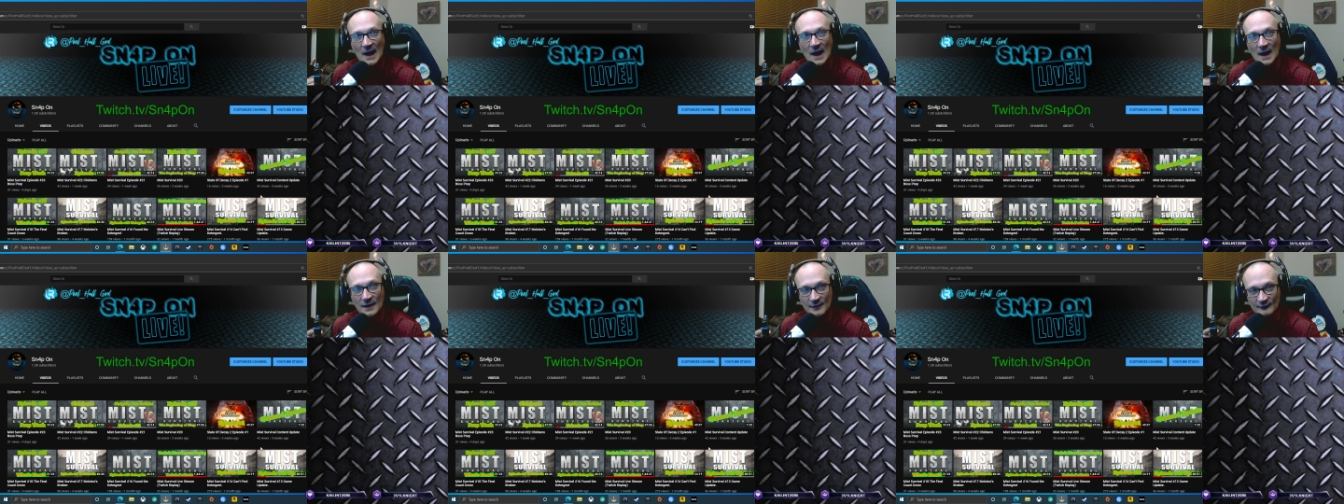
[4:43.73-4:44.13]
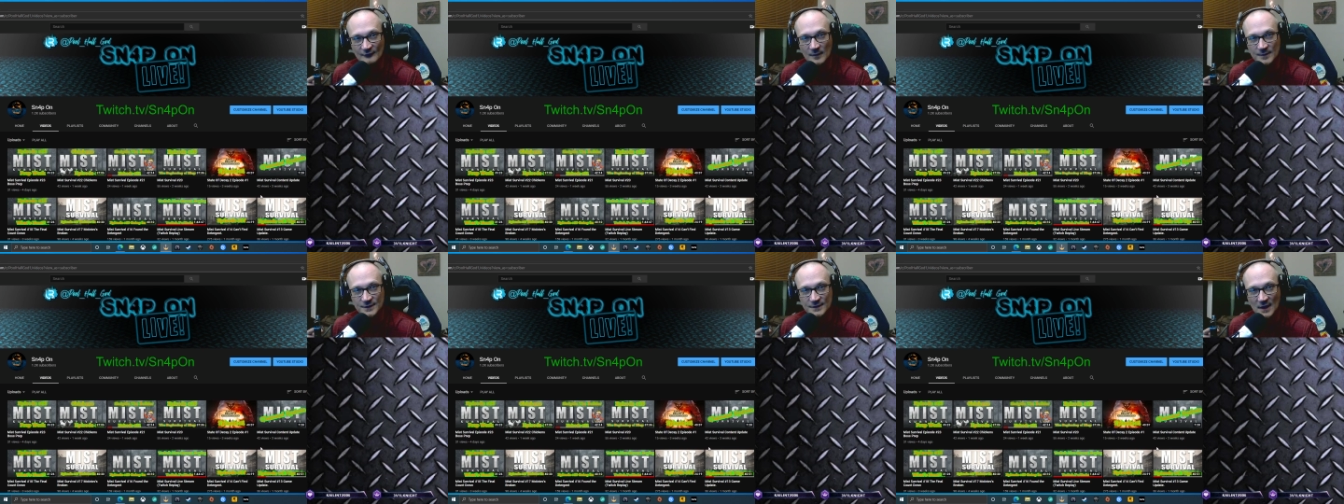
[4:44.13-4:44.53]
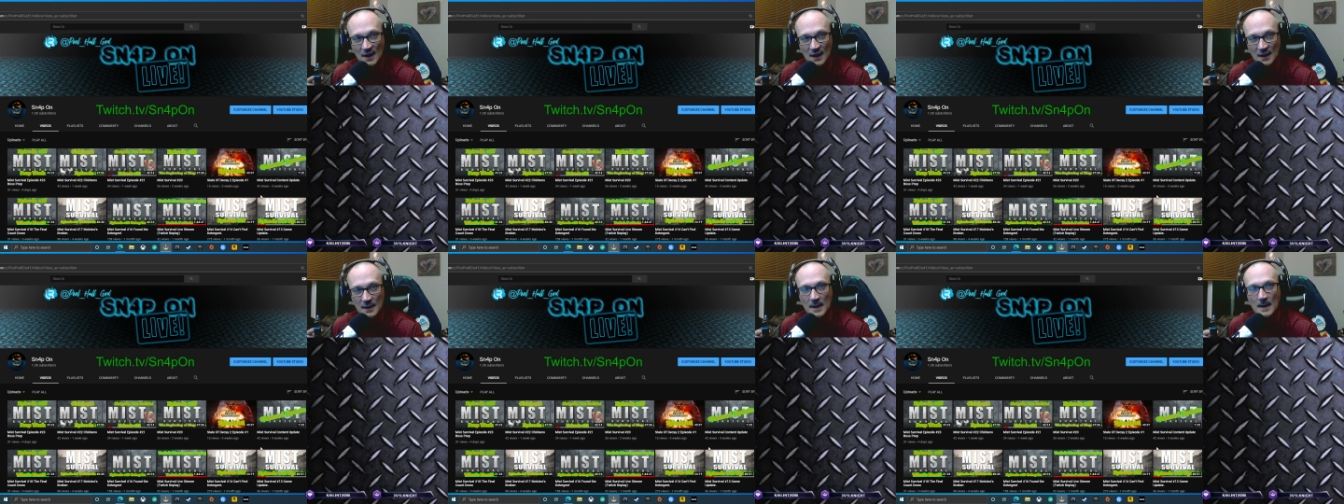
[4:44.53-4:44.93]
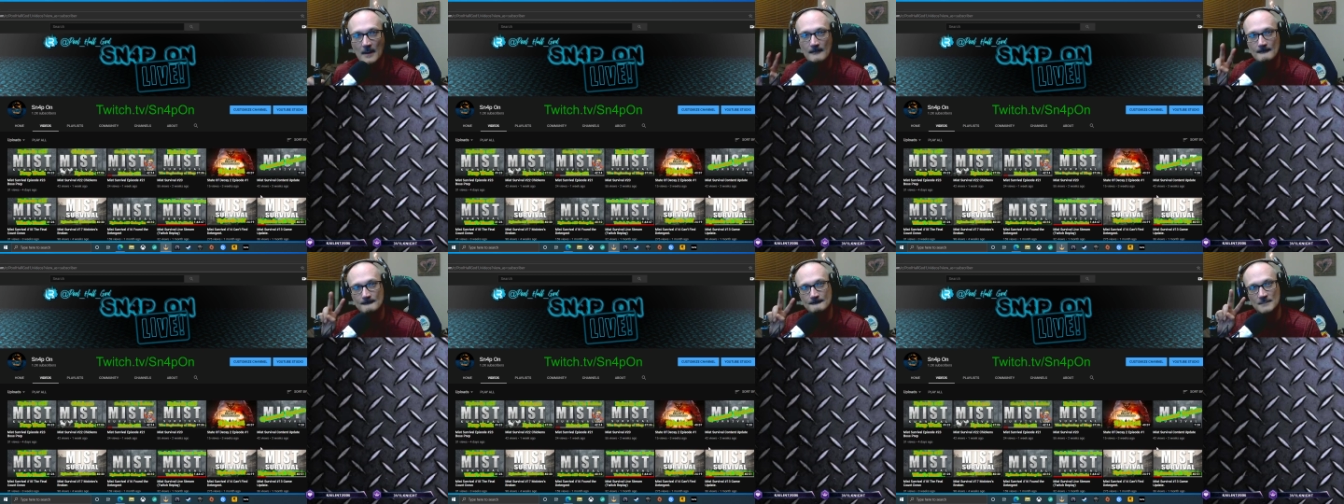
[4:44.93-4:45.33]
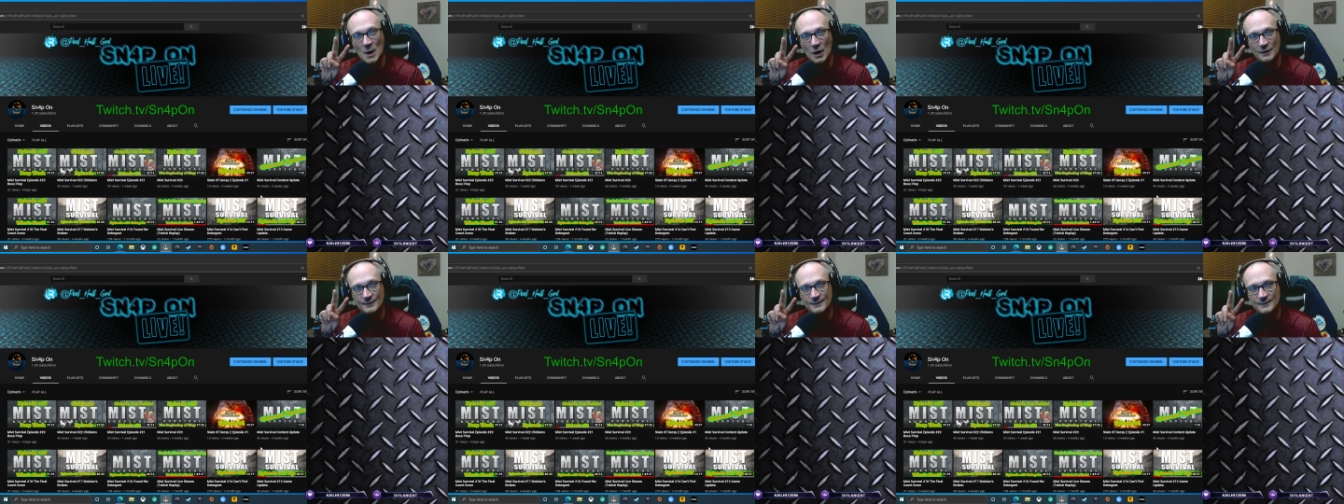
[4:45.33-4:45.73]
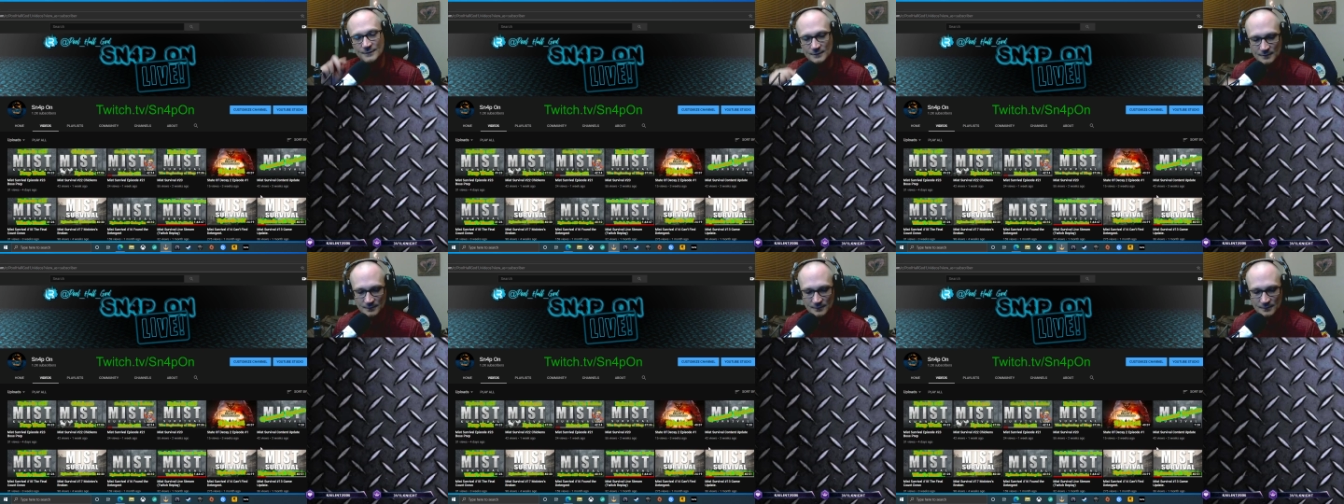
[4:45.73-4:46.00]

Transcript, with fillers: on the flip side. Peace.